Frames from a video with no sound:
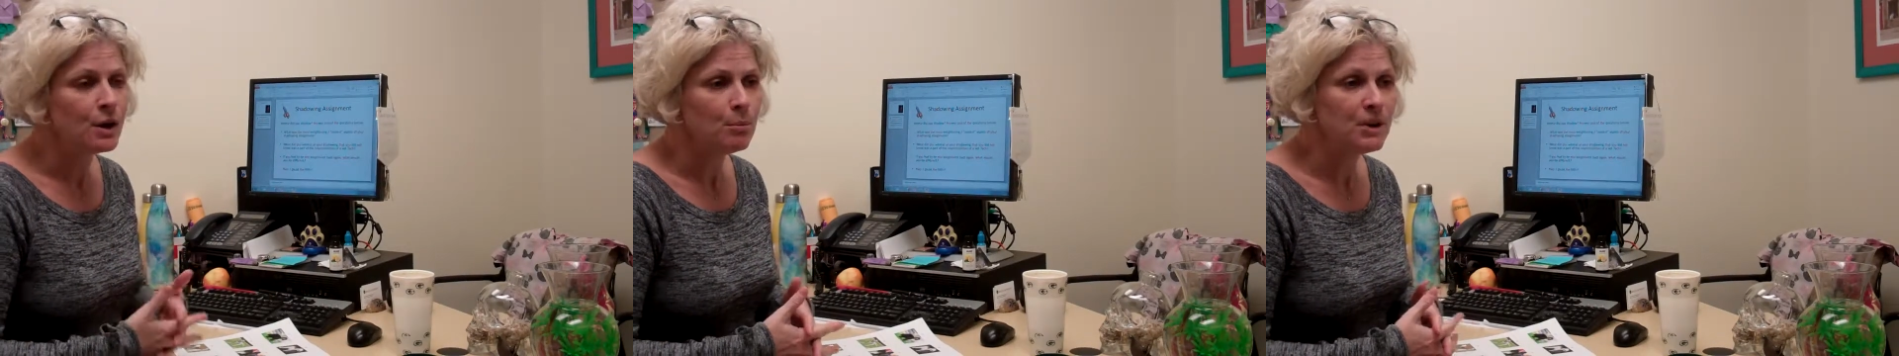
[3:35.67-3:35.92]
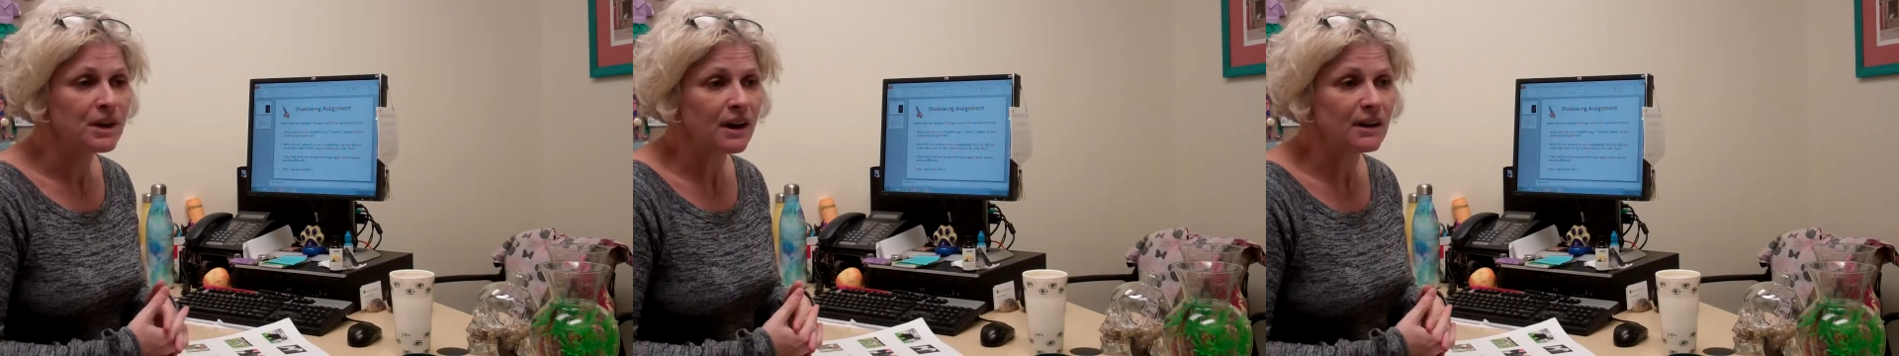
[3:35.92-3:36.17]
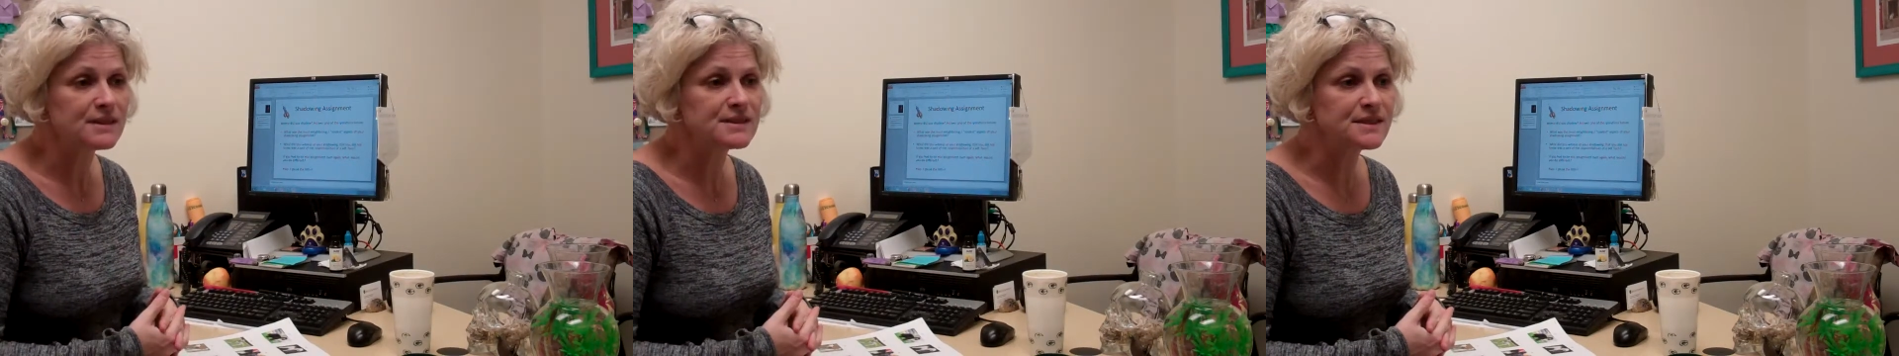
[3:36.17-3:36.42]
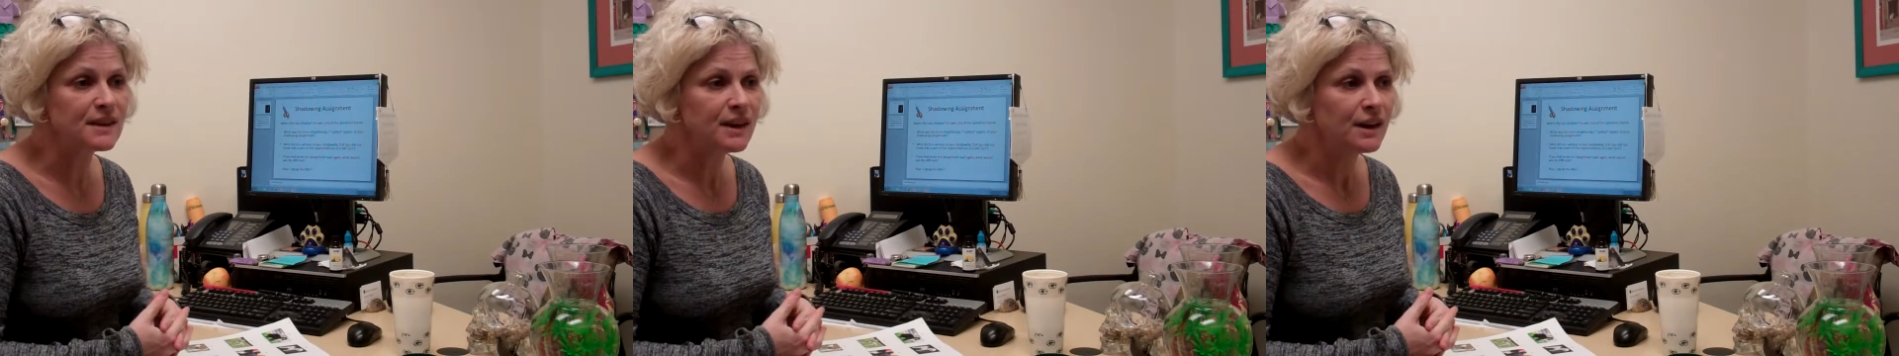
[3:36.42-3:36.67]

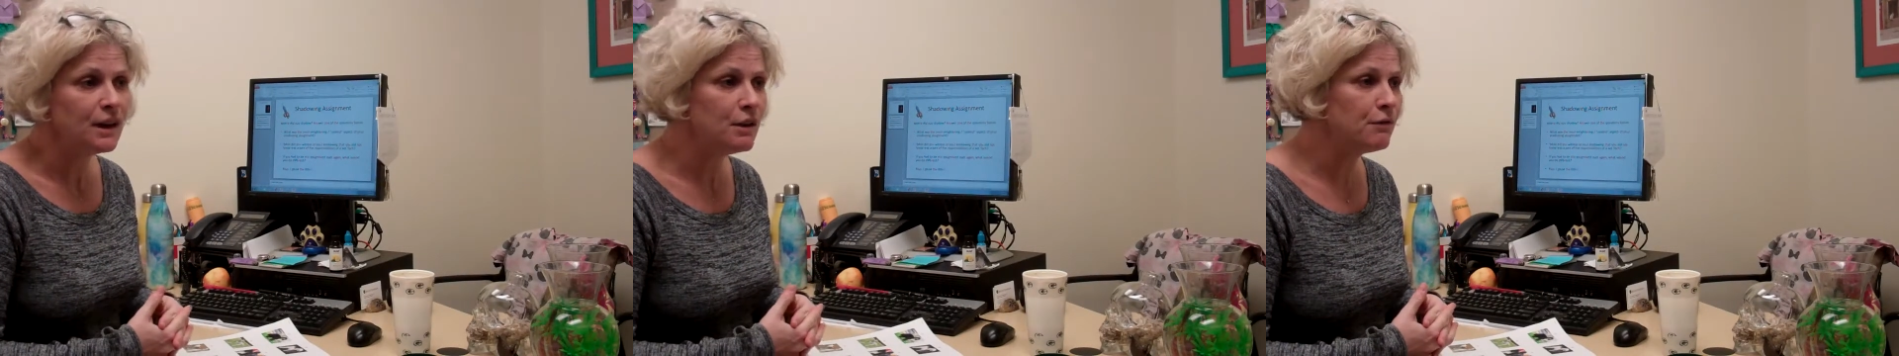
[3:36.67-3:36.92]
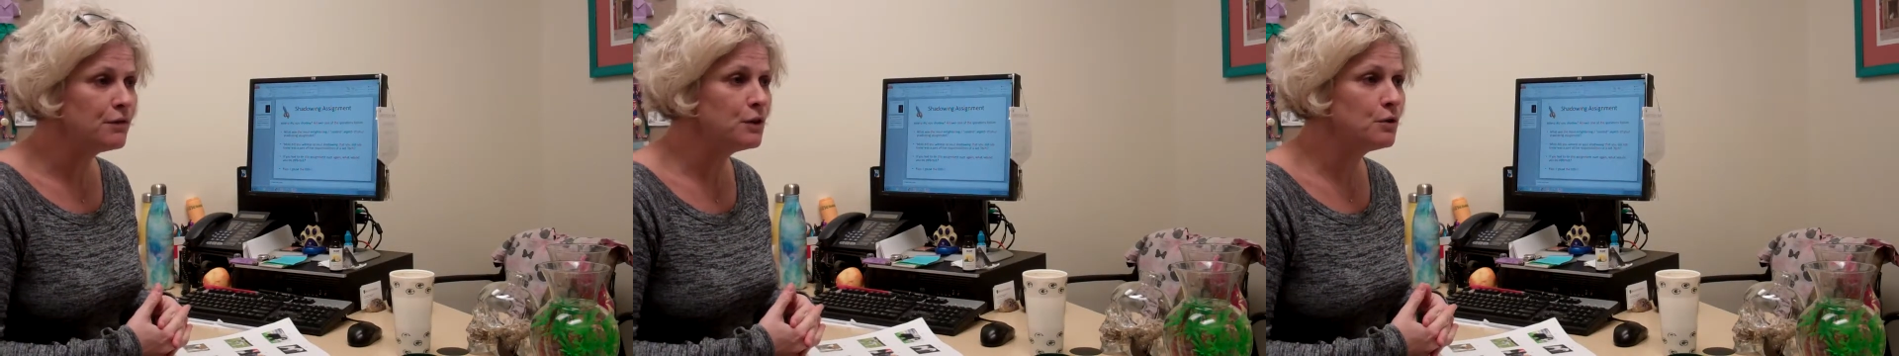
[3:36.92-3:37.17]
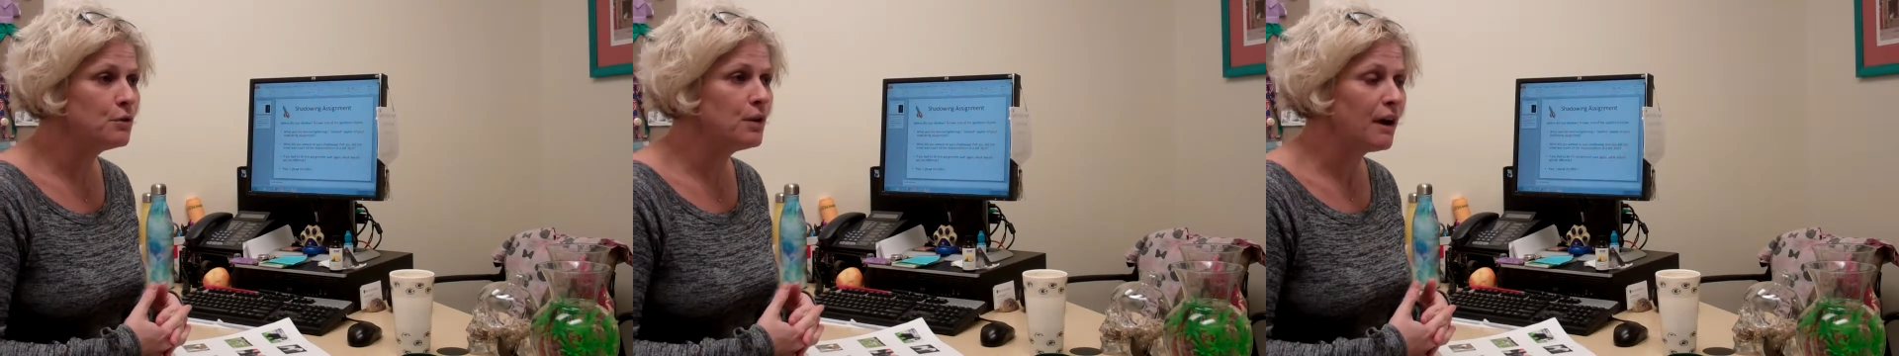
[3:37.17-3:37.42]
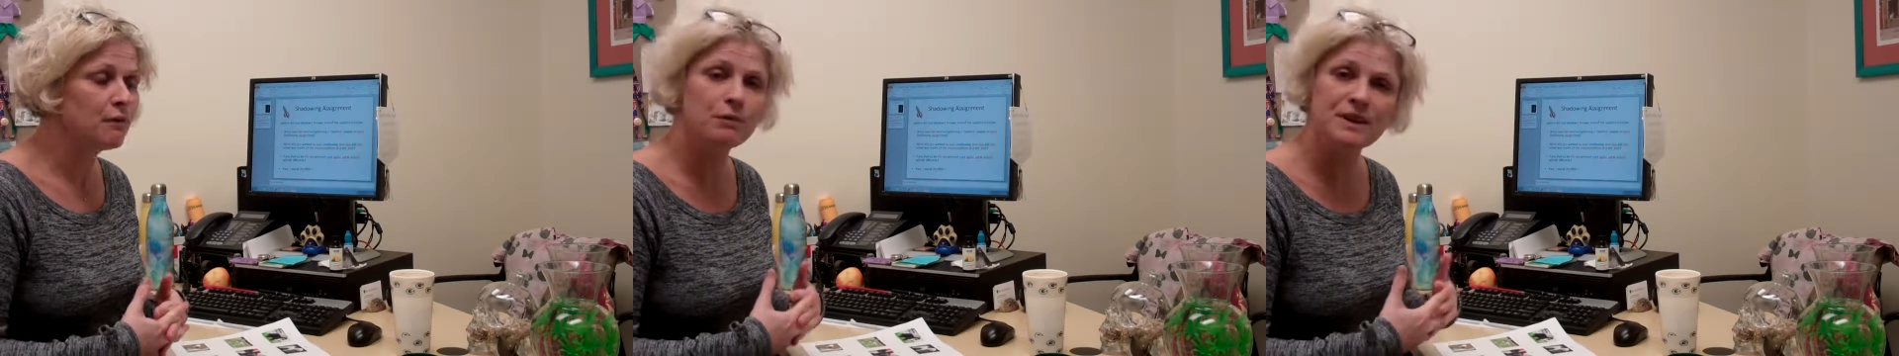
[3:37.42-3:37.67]
Because if you
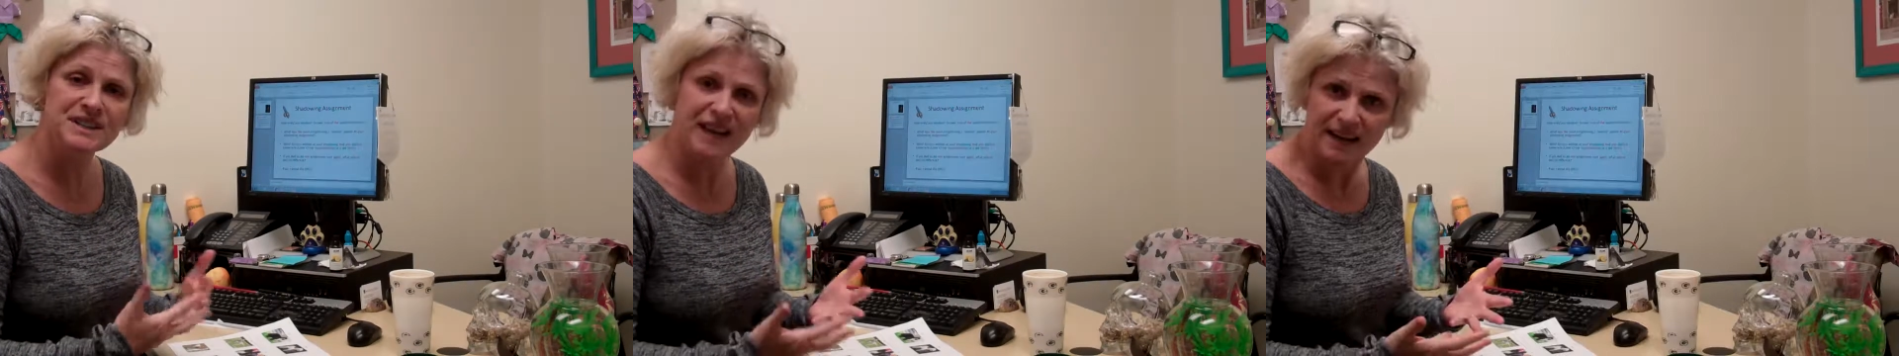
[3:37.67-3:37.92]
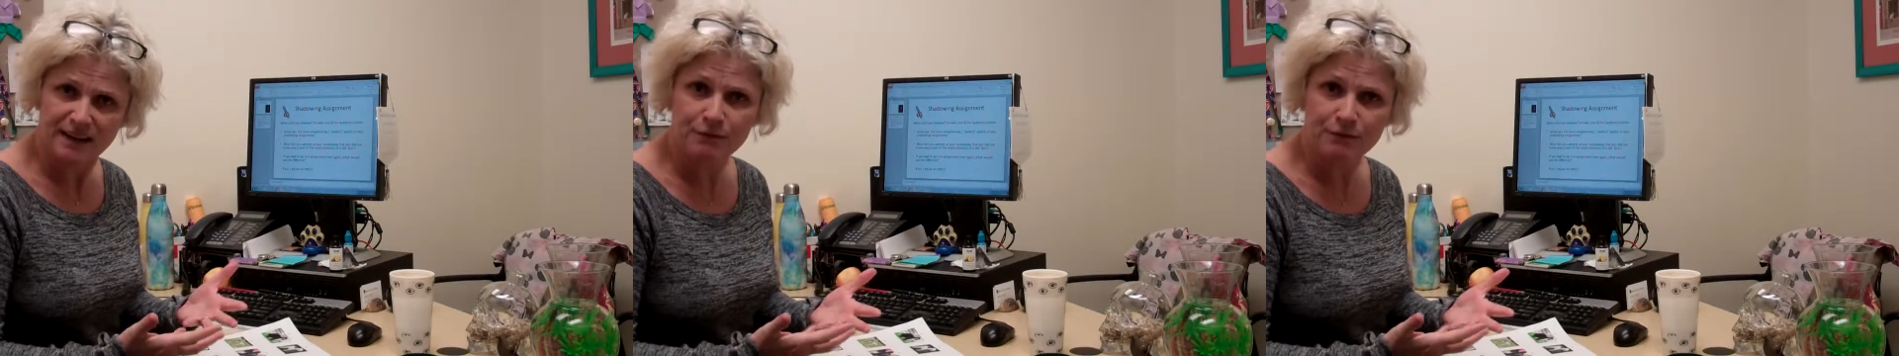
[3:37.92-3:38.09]
have retained